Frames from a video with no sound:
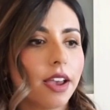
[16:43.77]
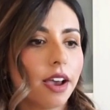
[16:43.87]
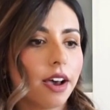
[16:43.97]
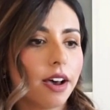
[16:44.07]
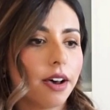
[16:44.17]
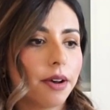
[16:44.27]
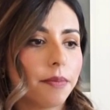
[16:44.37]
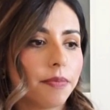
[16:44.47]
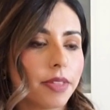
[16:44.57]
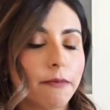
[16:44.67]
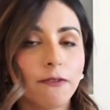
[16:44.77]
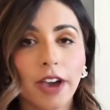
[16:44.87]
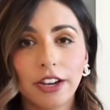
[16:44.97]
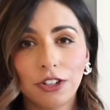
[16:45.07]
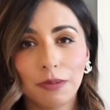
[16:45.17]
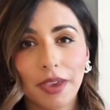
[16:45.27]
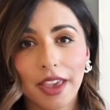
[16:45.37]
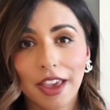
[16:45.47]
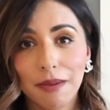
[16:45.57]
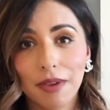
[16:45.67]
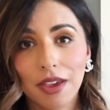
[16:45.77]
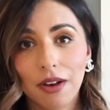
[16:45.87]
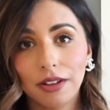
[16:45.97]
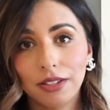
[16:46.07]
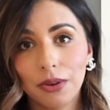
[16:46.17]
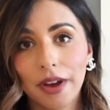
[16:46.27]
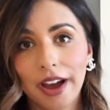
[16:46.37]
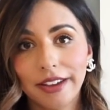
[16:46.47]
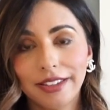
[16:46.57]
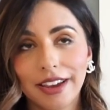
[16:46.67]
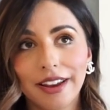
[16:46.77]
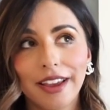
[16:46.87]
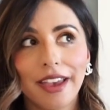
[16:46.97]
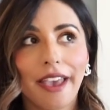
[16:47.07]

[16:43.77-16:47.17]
Fashionably Amy also has it,